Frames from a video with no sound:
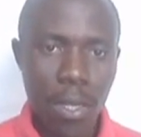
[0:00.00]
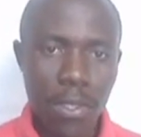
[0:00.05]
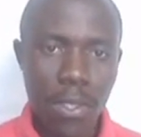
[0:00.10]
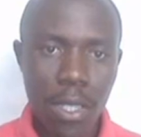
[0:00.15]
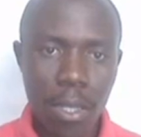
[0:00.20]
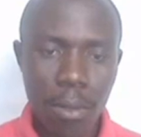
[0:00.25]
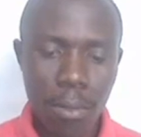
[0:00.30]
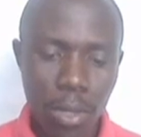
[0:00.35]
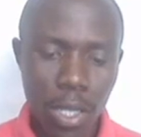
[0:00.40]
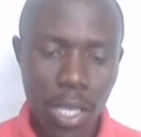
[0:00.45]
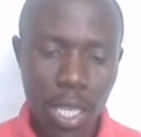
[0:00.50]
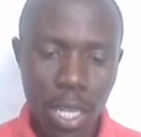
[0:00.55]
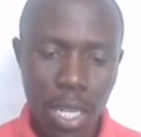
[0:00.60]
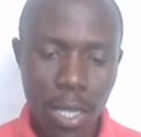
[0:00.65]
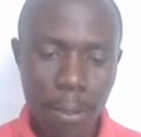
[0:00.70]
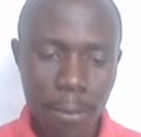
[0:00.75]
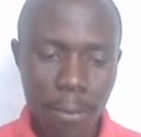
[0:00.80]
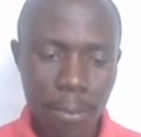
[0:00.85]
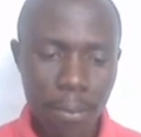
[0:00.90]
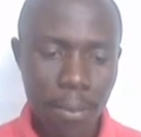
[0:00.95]

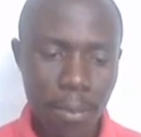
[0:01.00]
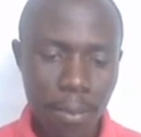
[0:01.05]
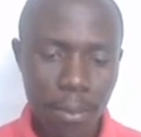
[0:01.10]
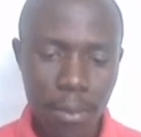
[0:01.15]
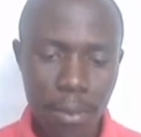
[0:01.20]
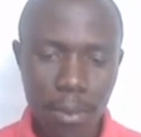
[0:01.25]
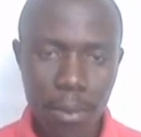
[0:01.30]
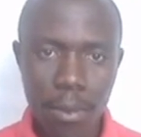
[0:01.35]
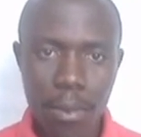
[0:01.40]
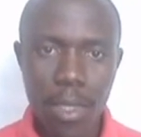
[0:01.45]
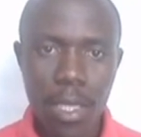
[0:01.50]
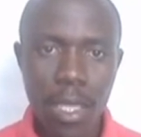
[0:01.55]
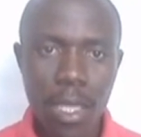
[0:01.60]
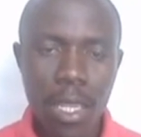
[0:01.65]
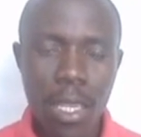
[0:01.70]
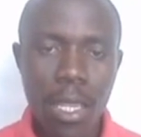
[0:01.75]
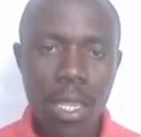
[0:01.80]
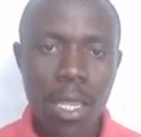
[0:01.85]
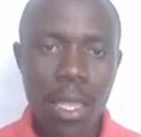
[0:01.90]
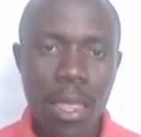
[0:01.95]
Samuel.
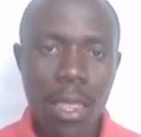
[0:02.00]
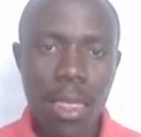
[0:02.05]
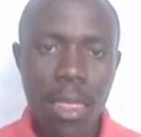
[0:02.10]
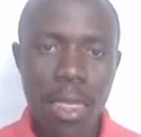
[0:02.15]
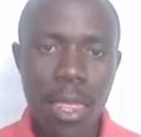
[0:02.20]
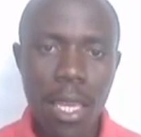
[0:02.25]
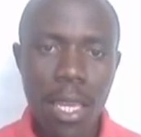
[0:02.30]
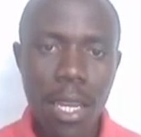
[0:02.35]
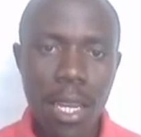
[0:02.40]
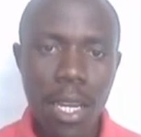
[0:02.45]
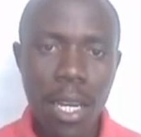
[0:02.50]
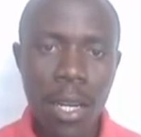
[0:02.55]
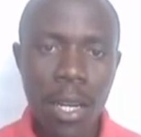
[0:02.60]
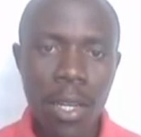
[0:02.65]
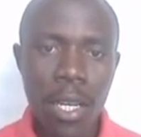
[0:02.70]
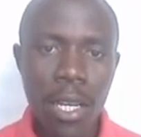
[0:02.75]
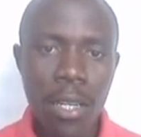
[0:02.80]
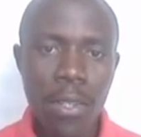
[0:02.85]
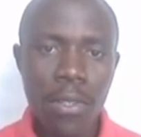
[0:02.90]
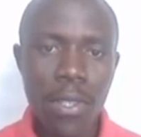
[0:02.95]
Then I
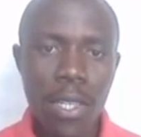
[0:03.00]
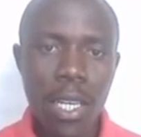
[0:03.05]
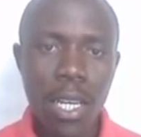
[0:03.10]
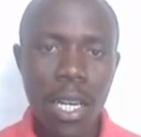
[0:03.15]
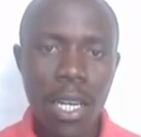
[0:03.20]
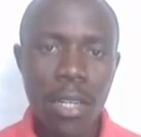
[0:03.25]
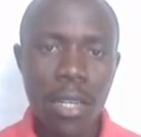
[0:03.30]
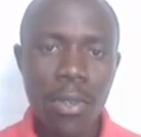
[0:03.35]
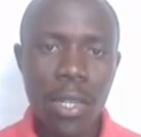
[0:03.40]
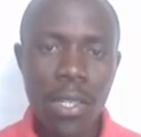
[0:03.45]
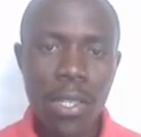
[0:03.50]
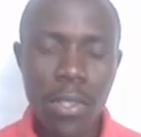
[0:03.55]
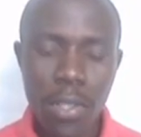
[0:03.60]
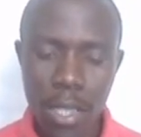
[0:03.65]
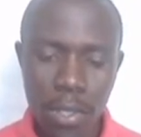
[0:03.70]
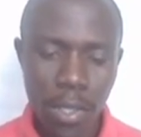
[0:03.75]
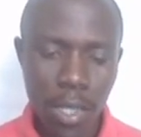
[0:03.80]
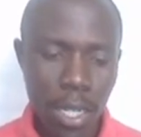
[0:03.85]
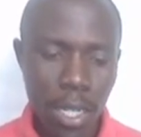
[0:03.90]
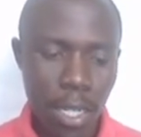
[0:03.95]
can say address
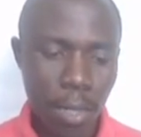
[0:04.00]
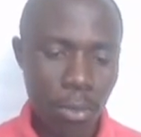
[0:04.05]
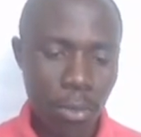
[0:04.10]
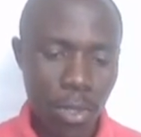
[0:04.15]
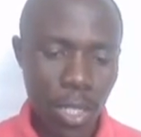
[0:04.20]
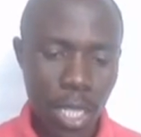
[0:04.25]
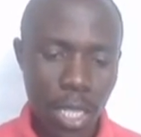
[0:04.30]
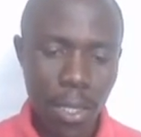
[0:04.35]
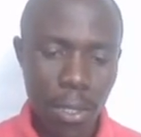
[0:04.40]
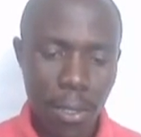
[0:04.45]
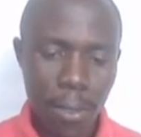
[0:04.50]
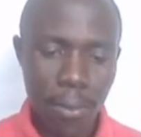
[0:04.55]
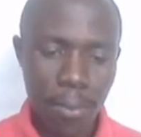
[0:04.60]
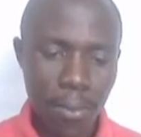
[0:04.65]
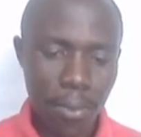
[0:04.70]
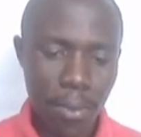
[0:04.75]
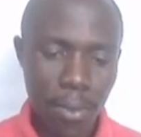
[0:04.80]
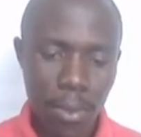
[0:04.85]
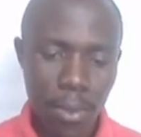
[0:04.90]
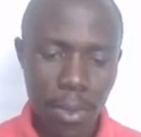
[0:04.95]
is Kamuli.
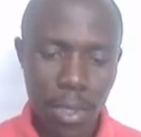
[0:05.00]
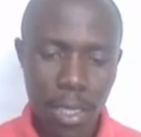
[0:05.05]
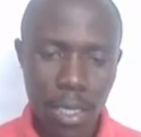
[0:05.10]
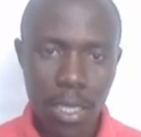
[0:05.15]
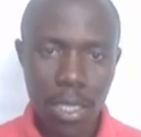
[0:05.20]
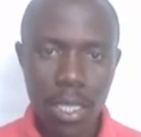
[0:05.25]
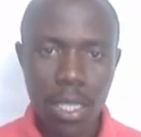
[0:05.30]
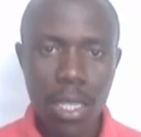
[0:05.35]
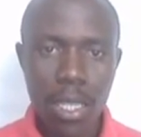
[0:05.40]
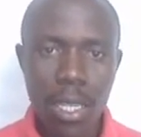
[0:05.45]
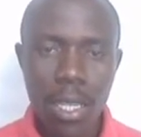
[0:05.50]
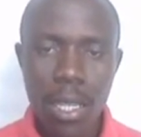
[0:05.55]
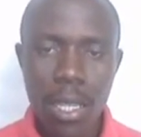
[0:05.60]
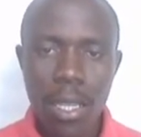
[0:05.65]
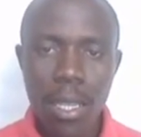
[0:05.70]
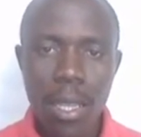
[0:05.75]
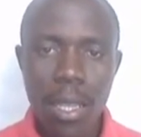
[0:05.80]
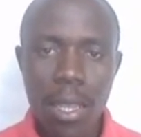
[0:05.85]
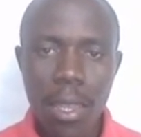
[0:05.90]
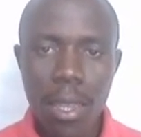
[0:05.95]

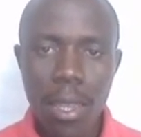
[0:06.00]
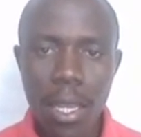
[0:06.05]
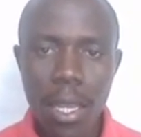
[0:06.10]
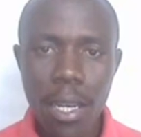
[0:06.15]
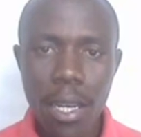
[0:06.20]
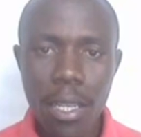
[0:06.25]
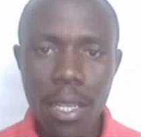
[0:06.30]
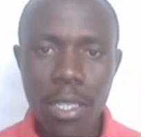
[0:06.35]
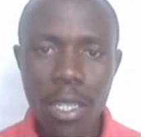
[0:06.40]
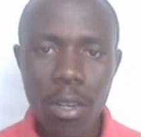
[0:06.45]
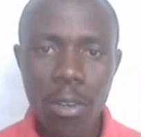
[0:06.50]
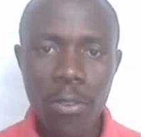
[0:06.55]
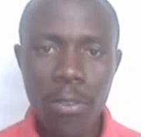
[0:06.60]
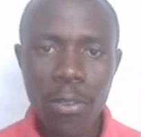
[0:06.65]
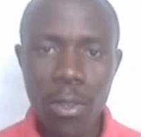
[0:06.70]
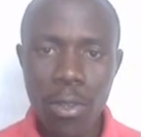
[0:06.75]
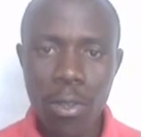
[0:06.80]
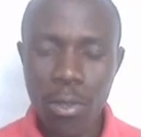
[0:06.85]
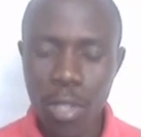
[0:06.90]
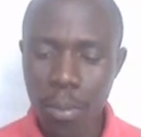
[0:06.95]
Then nature
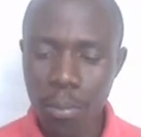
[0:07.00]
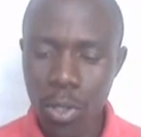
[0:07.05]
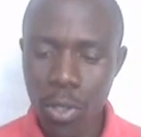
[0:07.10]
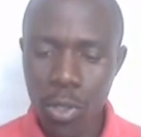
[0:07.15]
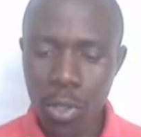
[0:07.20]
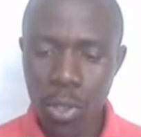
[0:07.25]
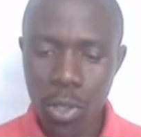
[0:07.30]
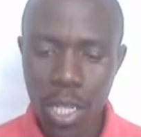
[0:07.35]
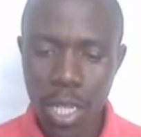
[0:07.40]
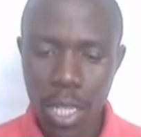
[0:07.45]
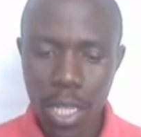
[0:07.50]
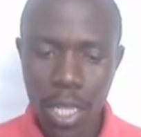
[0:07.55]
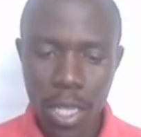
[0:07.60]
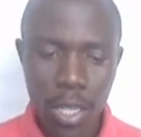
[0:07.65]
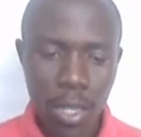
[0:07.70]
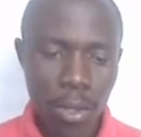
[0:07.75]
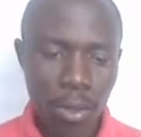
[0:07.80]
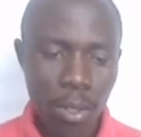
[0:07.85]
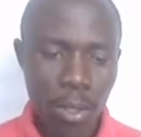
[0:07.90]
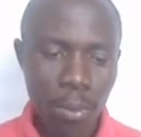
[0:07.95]
of contribution,
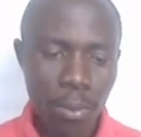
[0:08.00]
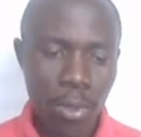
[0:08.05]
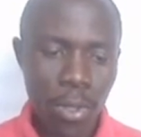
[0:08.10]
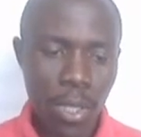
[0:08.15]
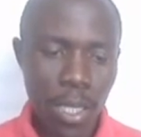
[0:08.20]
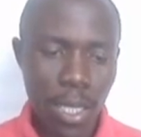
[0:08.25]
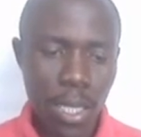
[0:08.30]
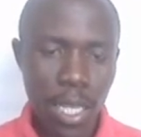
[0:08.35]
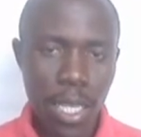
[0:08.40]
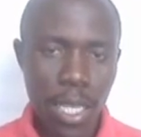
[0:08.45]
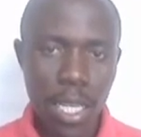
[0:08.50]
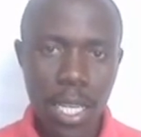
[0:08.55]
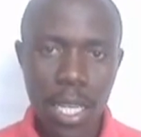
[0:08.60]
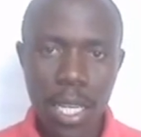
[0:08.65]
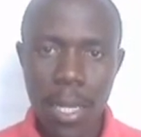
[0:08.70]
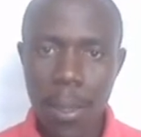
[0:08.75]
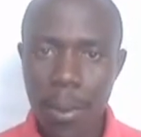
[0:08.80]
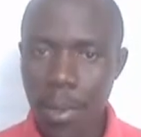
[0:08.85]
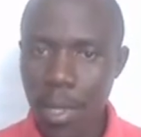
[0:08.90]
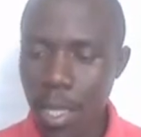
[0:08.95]
we put
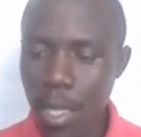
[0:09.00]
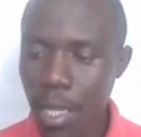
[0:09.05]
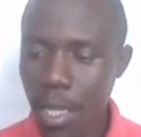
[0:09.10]
there